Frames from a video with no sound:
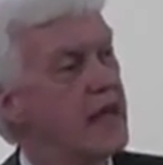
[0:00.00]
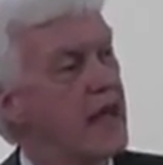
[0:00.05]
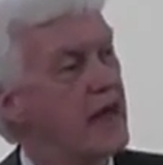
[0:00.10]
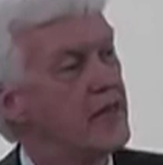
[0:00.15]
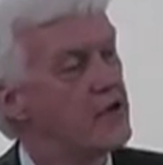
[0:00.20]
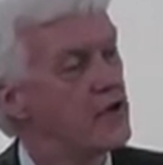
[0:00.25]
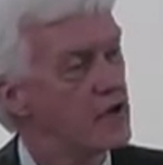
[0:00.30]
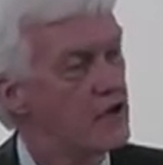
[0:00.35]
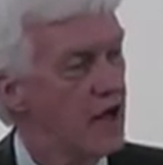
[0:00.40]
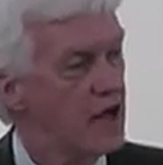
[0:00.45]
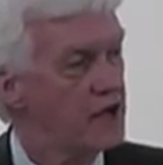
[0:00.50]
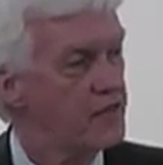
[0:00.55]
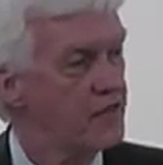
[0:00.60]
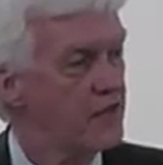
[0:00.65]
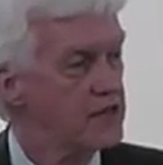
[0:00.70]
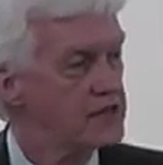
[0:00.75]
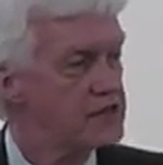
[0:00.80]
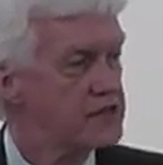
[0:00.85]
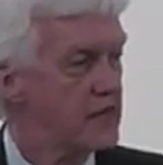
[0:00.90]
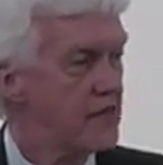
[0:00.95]
And there are a lot of
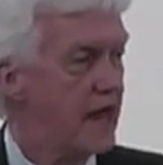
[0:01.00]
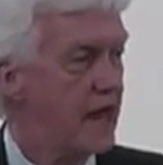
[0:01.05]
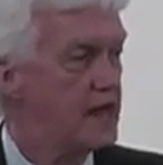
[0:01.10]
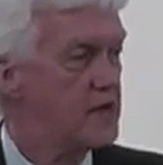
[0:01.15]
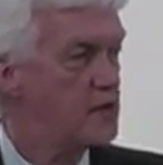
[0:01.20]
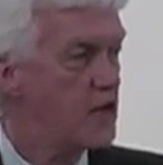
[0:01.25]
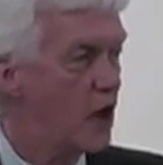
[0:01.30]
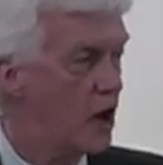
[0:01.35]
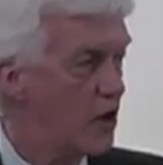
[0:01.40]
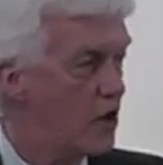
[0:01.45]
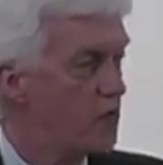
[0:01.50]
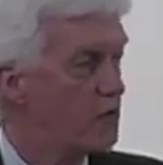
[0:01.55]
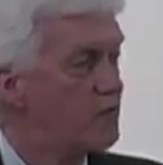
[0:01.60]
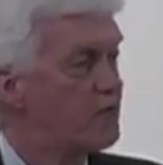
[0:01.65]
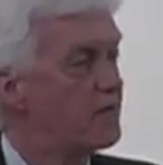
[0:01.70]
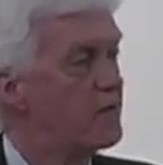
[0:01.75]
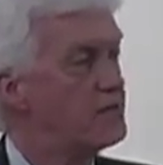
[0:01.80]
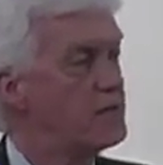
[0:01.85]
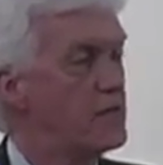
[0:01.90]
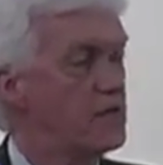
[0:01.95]
things that I know
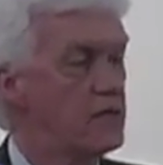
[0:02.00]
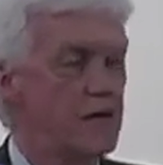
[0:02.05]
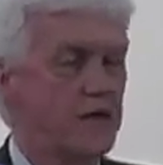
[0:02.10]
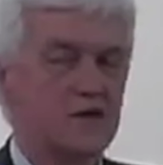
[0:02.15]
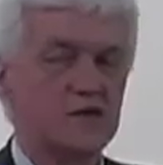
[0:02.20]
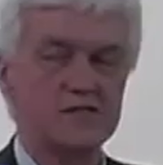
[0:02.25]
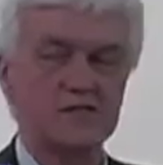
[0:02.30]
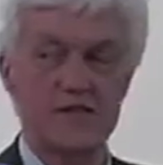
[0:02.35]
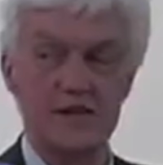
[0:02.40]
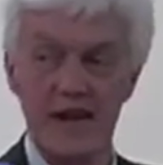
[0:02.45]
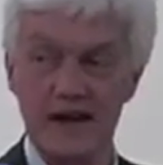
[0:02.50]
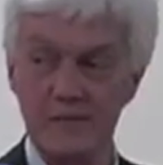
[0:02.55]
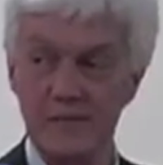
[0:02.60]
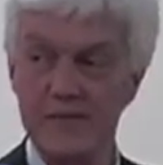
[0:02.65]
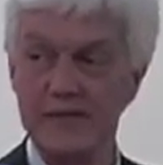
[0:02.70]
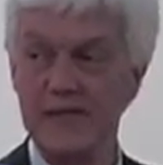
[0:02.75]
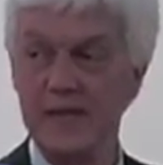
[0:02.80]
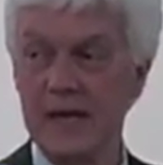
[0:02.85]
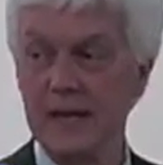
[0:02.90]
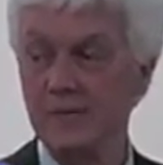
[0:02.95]
from the years that I've been
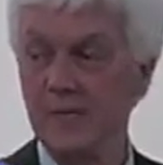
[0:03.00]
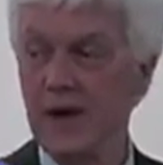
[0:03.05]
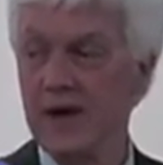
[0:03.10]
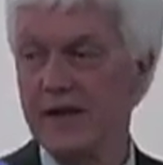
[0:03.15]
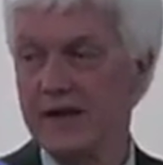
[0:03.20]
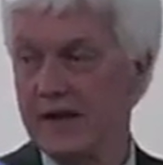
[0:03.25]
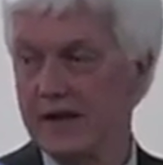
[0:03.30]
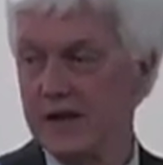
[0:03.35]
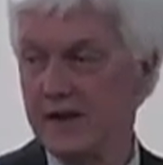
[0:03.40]
campaigning.